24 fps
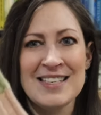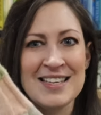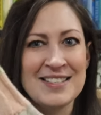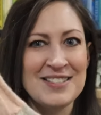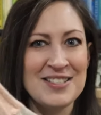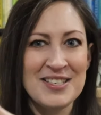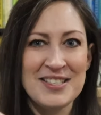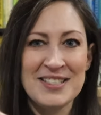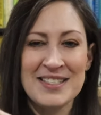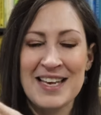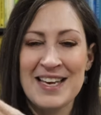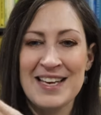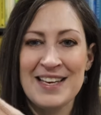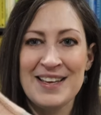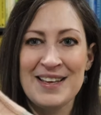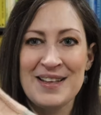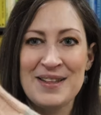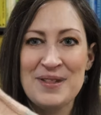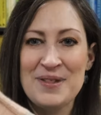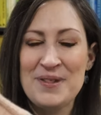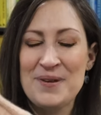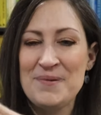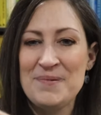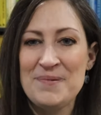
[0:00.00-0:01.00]
And just like
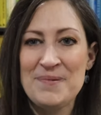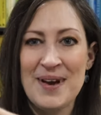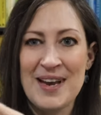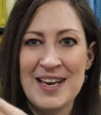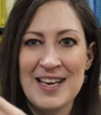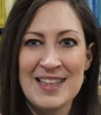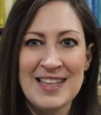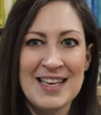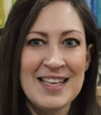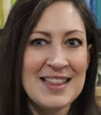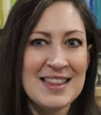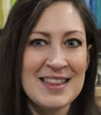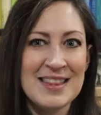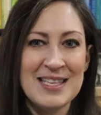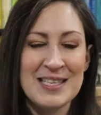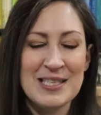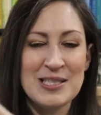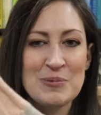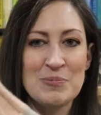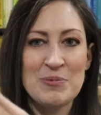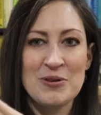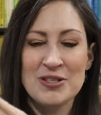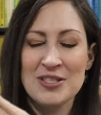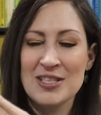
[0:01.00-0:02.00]
the way that
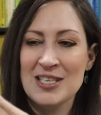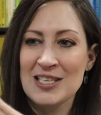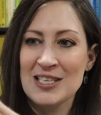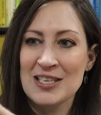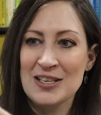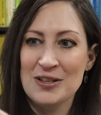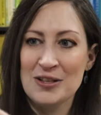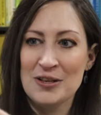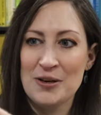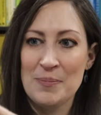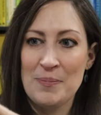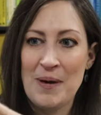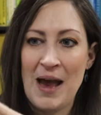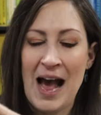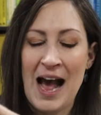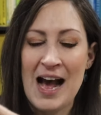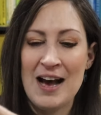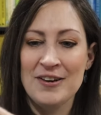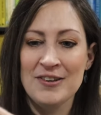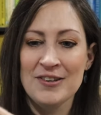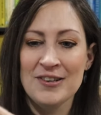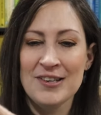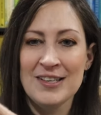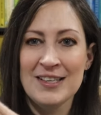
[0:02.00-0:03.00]
this particular
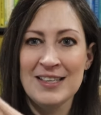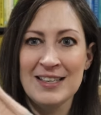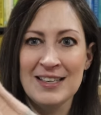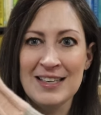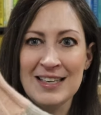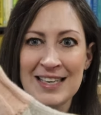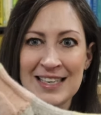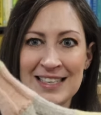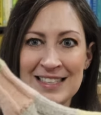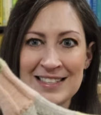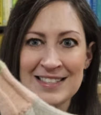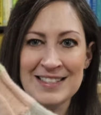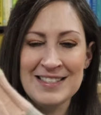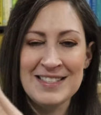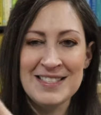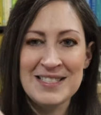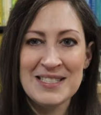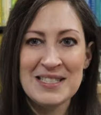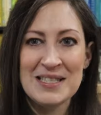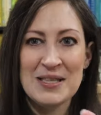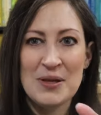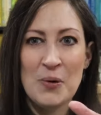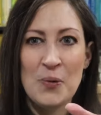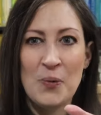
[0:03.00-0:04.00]
pattern
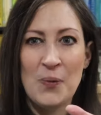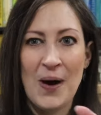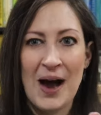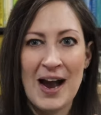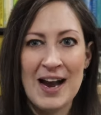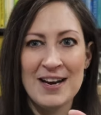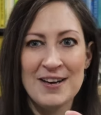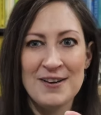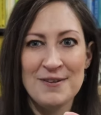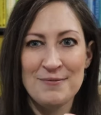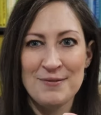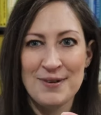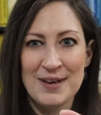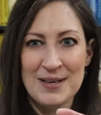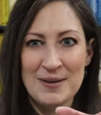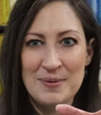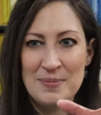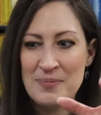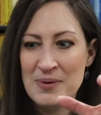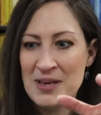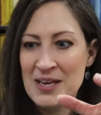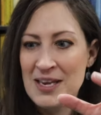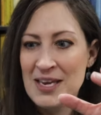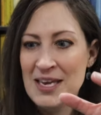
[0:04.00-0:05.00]
is, the wide
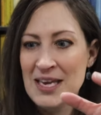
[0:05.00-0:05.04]
rib